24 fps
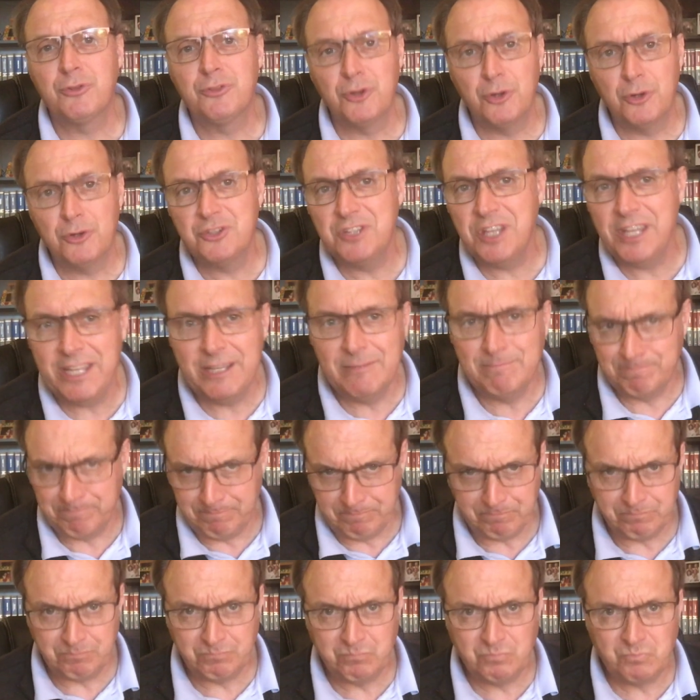13
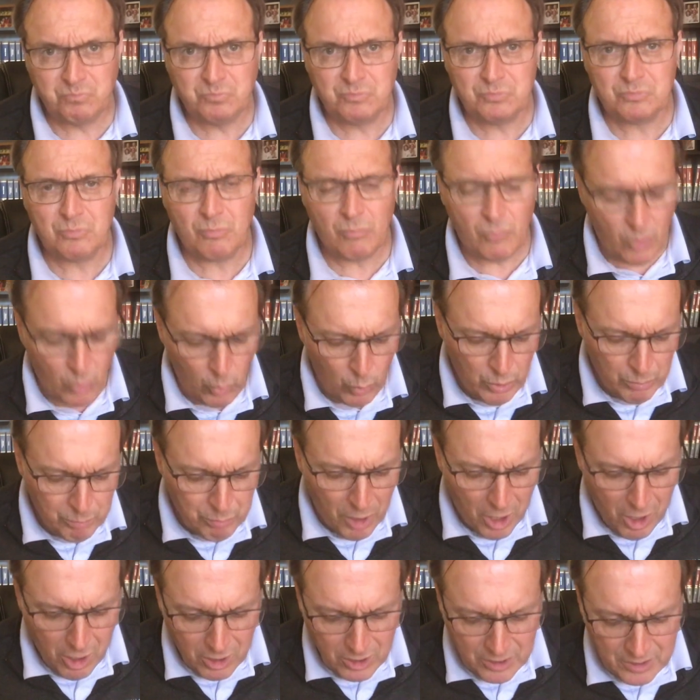when
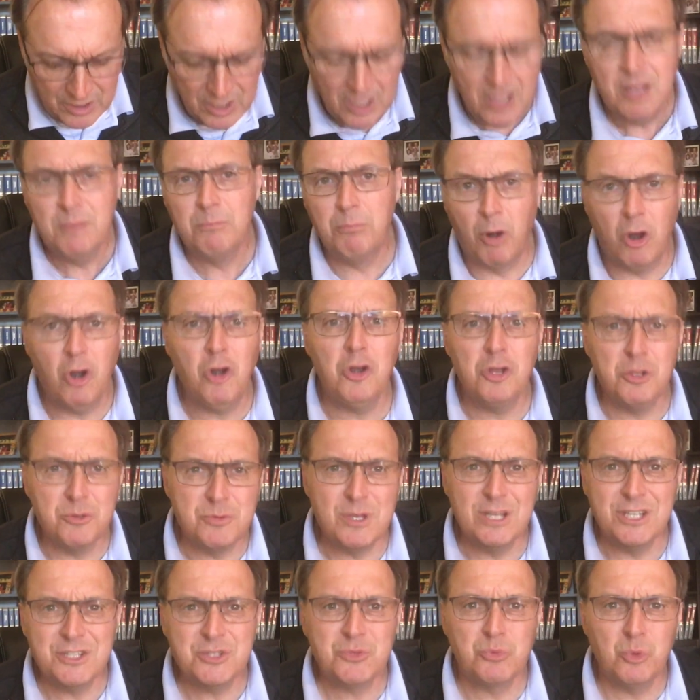Paul and
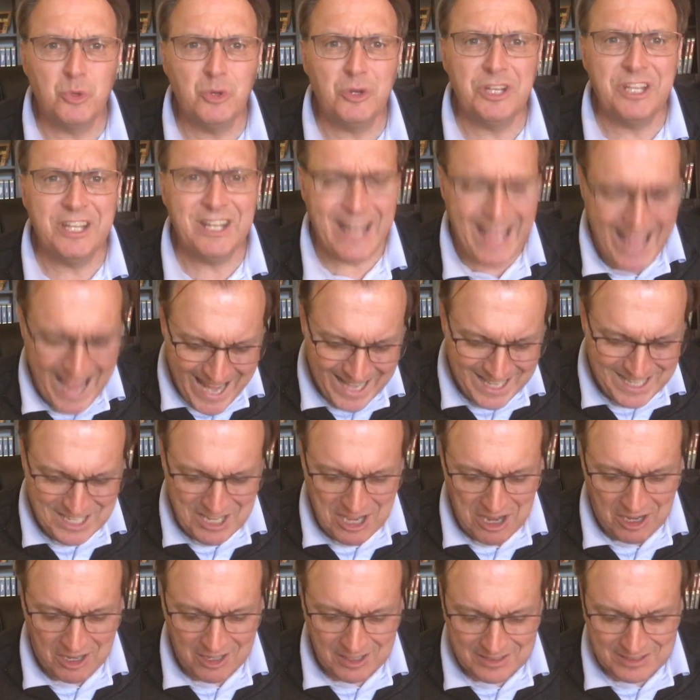Barnabas were in
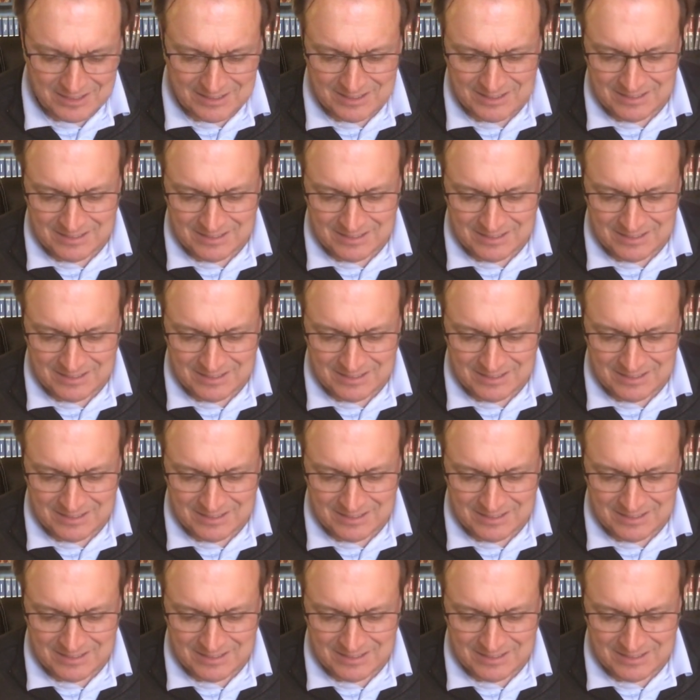Antioch